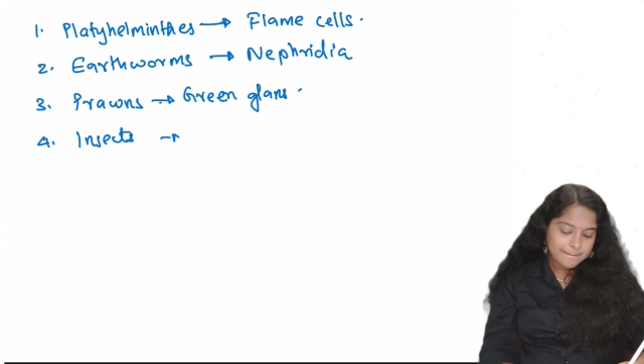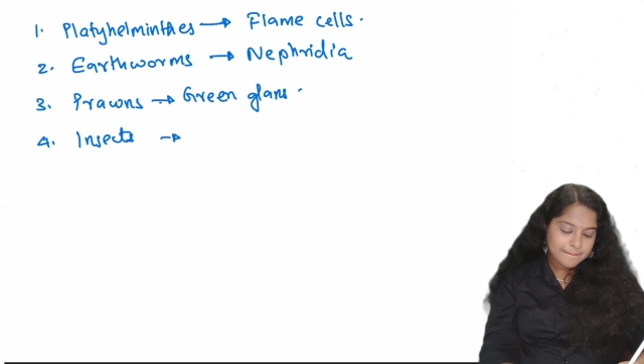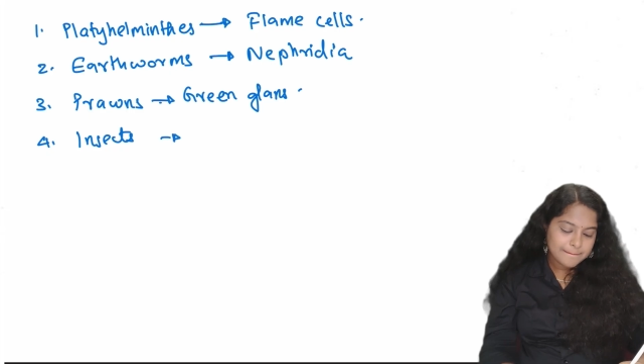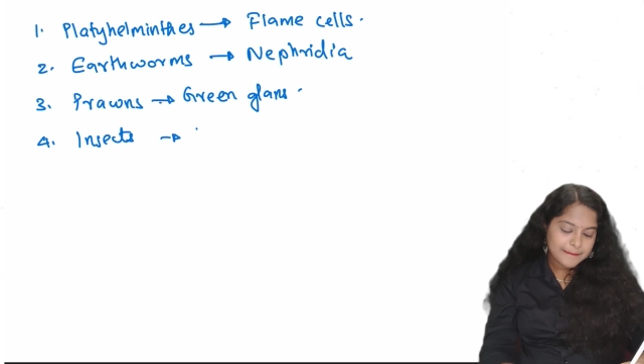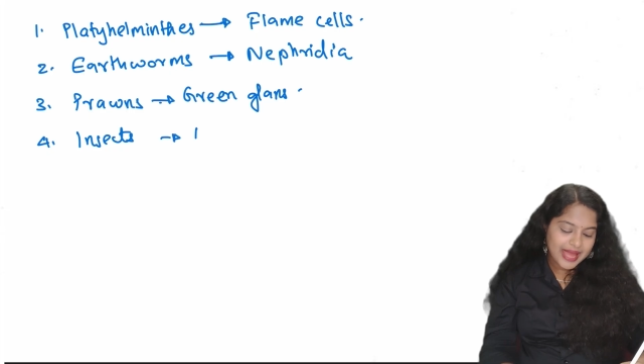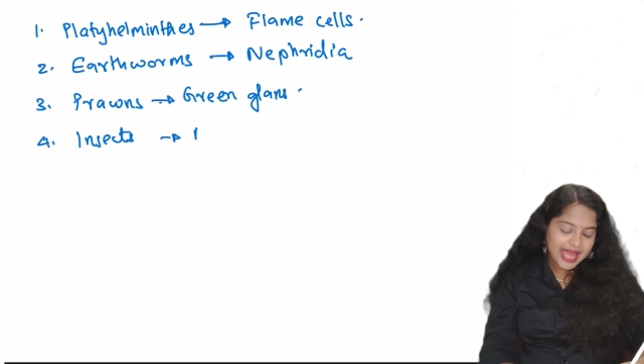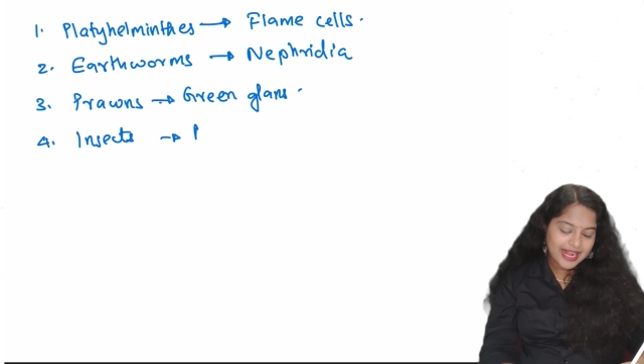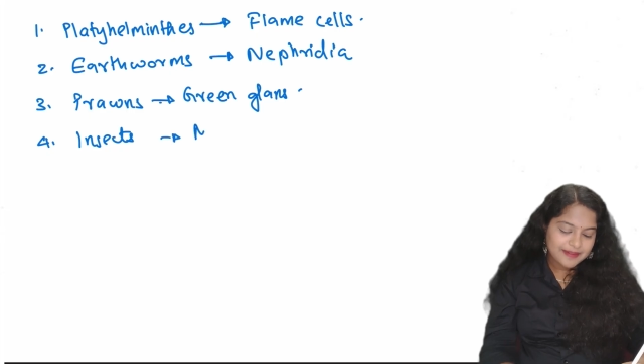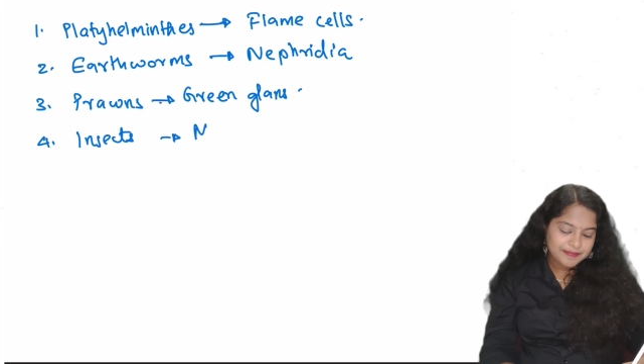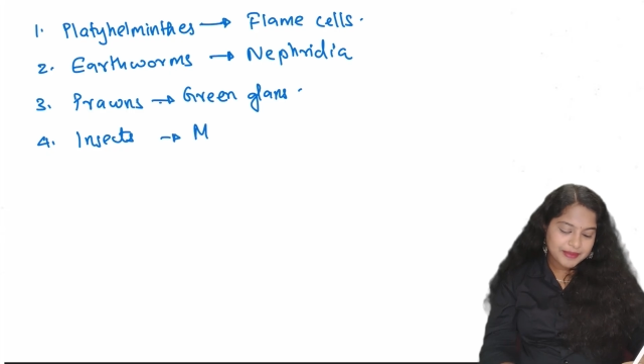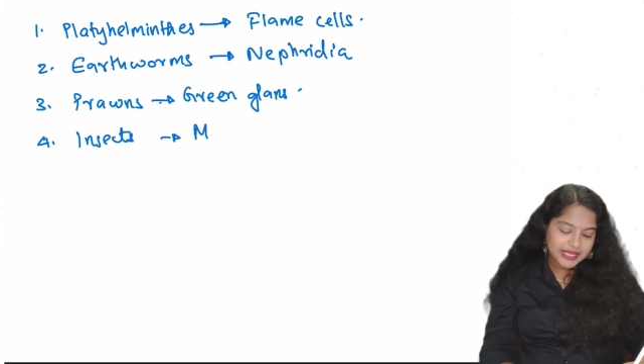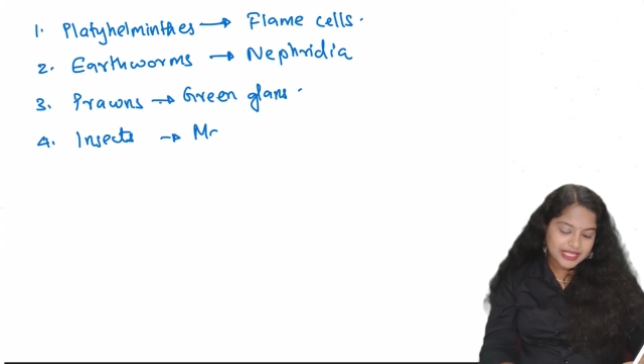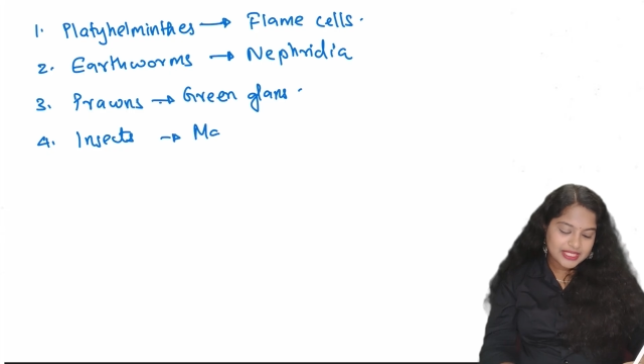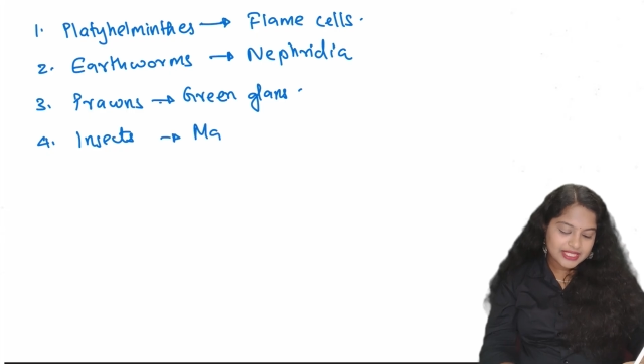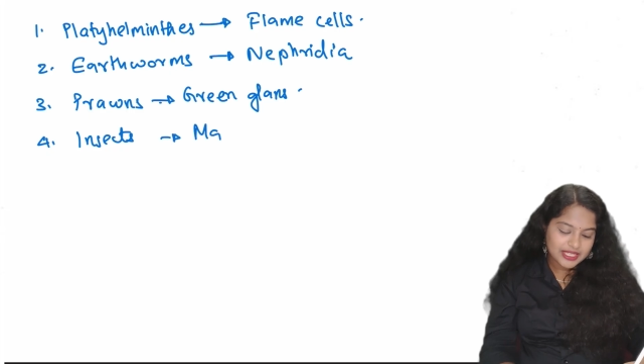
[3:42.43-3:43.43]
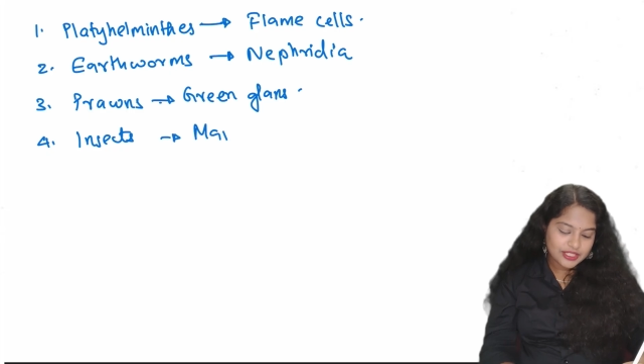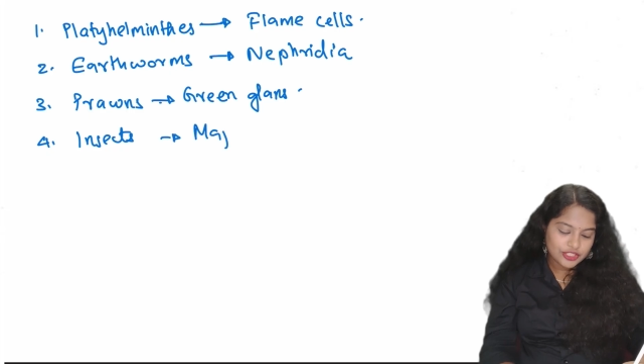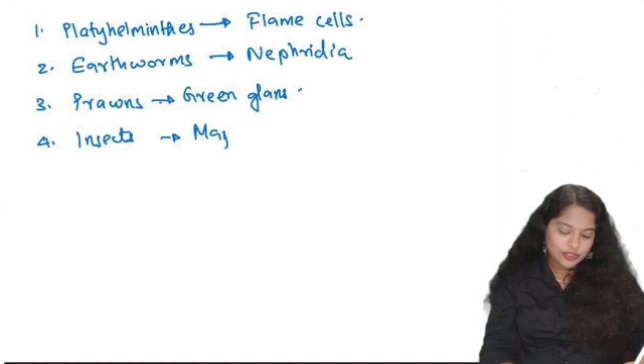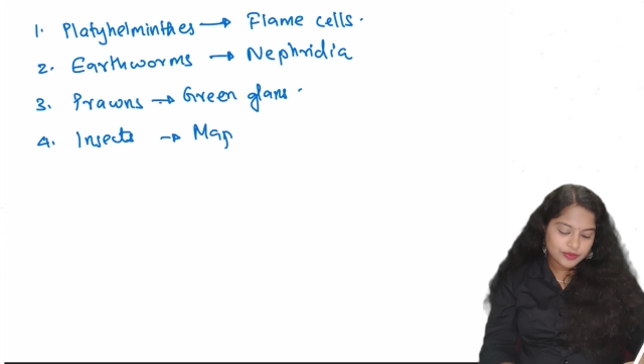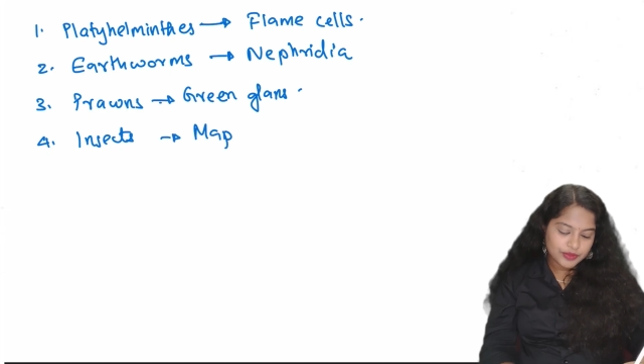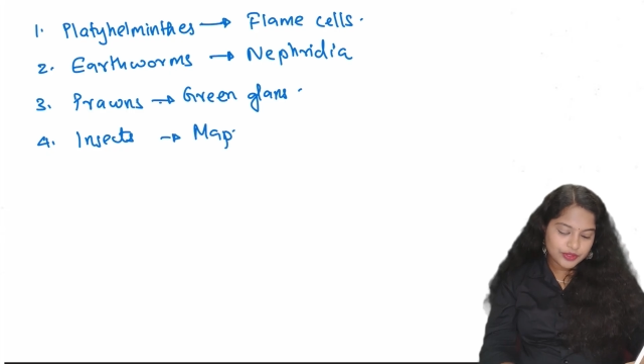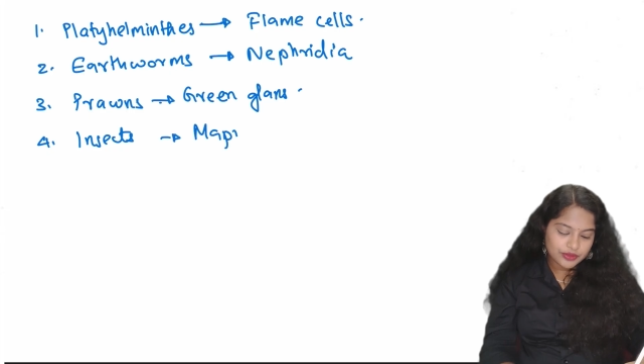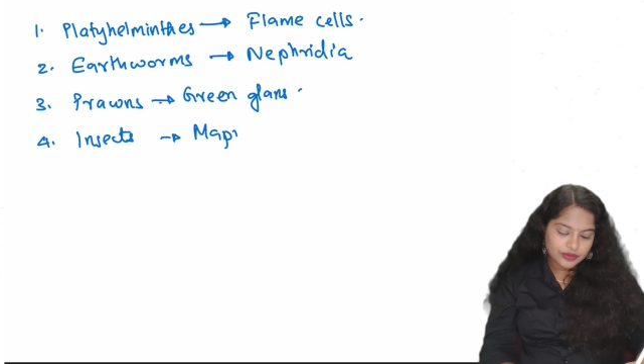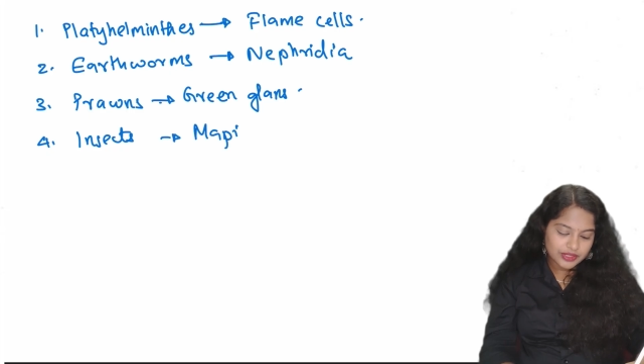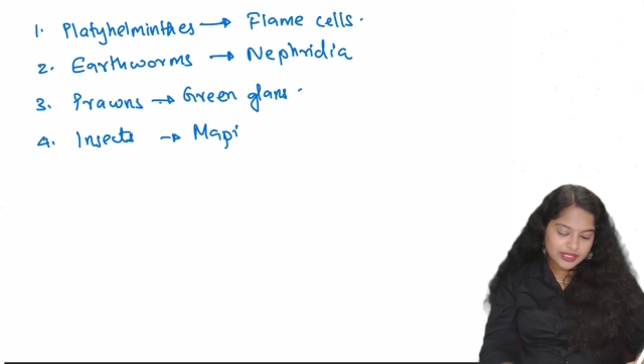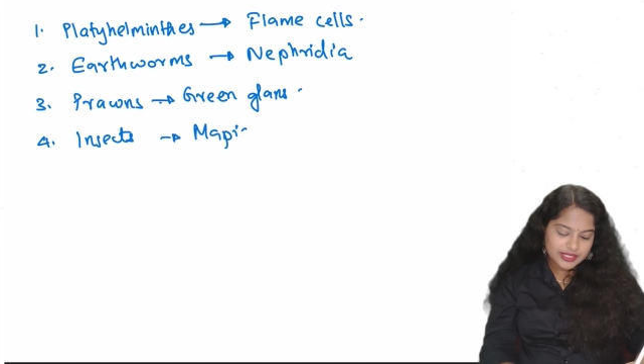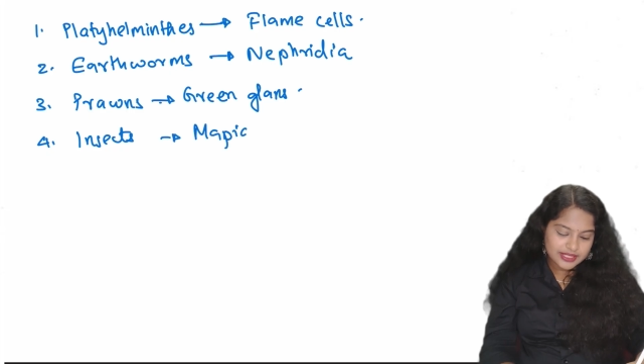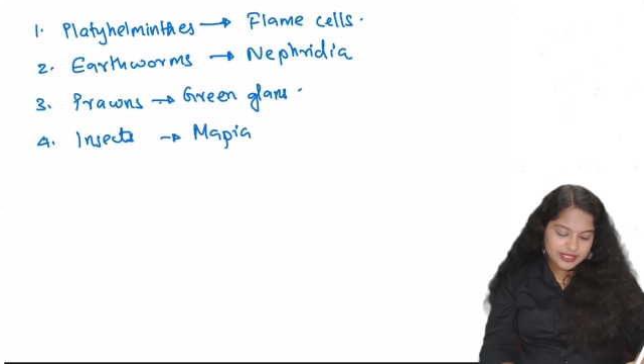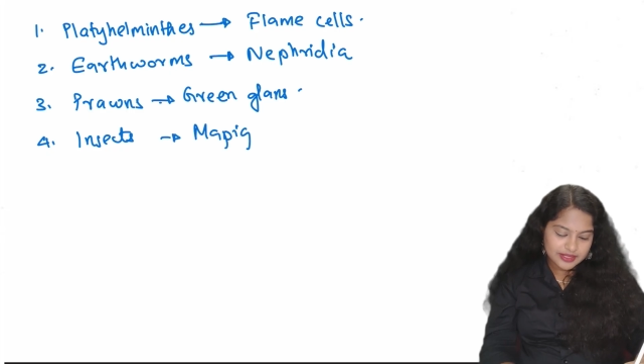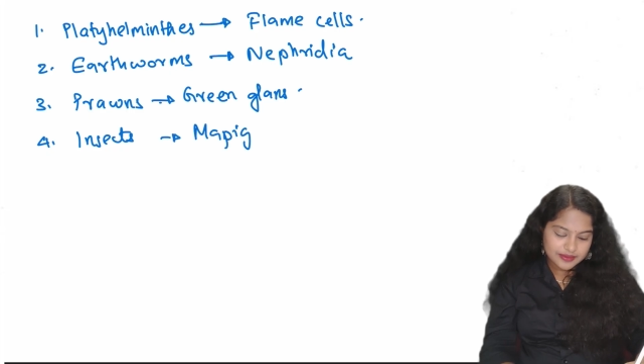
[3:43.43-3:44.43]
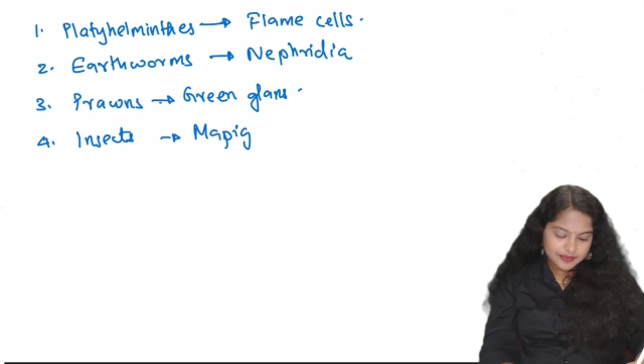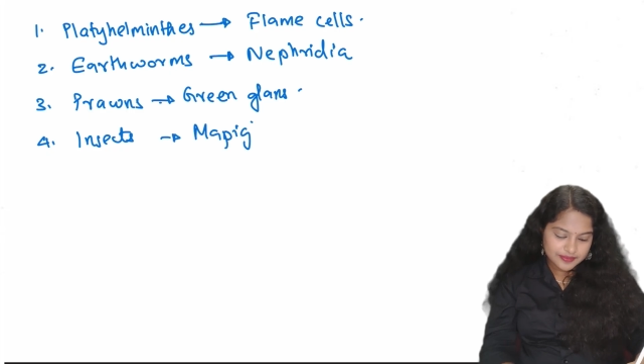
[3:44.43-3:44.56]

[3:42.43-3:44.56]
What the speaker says: Malpighian tubules